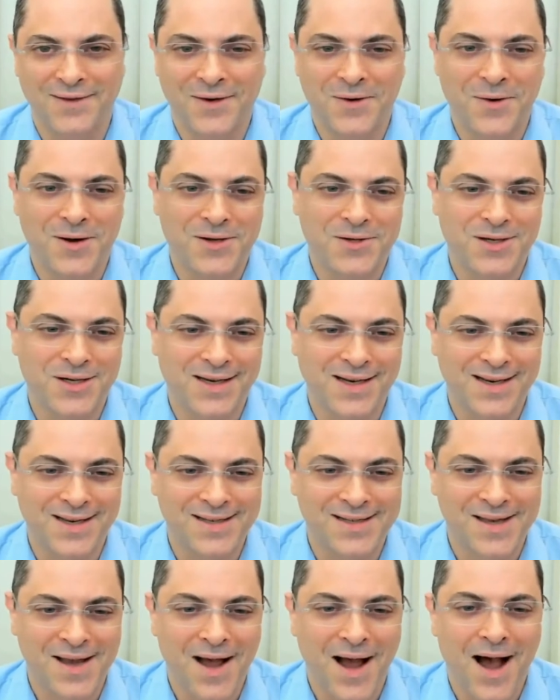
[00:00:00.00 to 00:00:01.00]
and the question
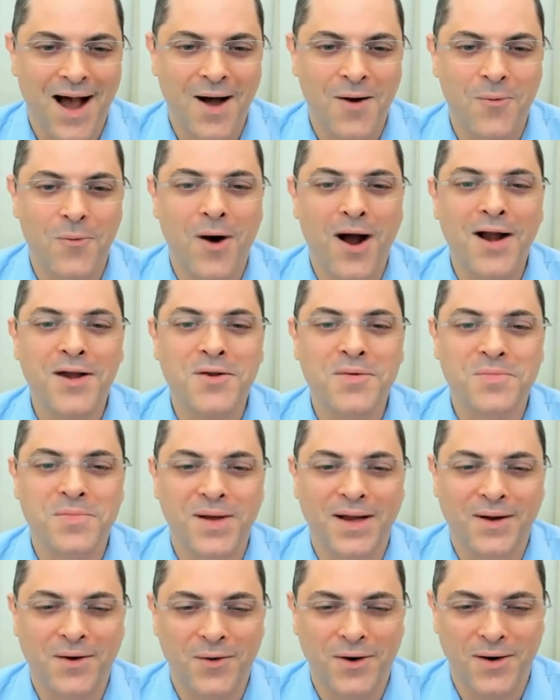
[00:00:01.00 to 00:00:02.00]
is, why do
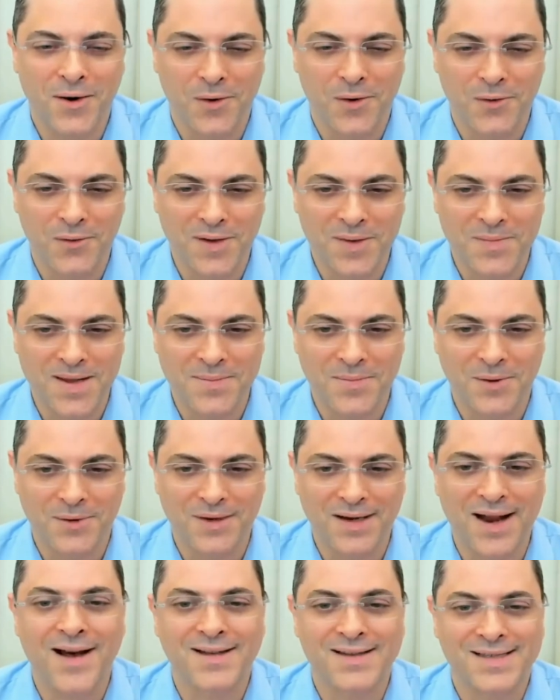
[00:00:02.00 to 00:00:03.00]
Bitcoin only people
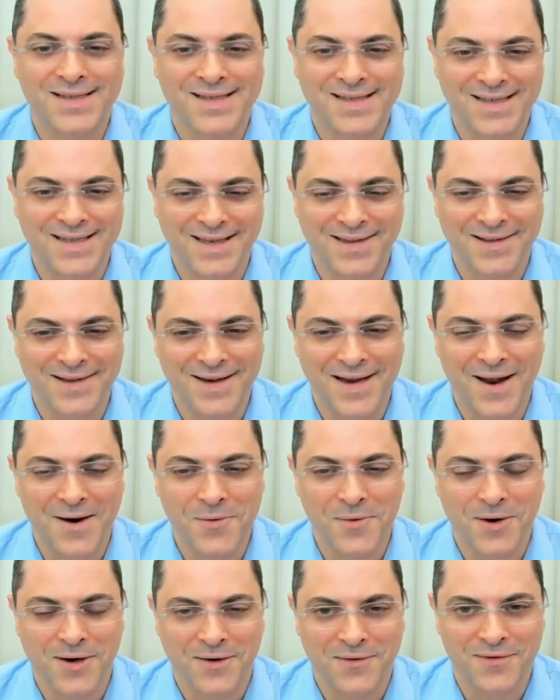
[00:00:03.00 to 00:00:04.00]
not see the
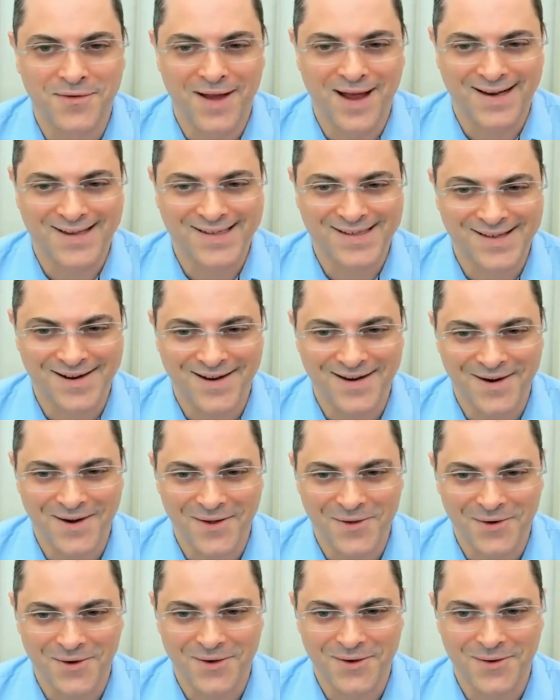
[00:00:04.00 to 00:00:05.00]
network effects on
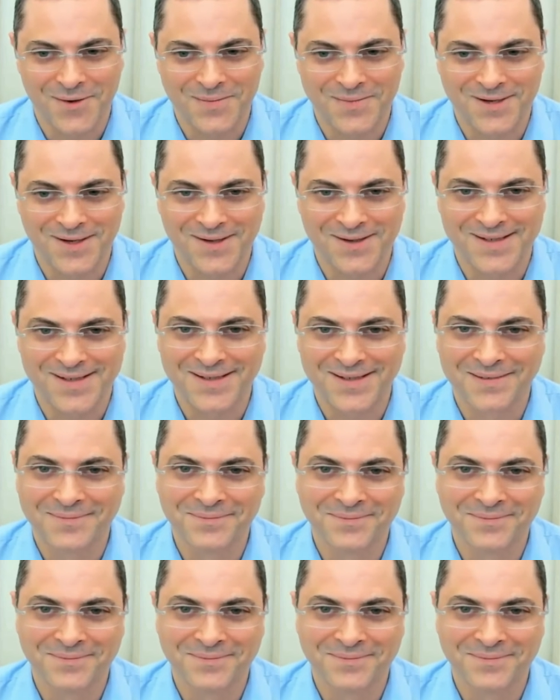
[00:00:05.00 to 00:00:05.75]
other cryptos?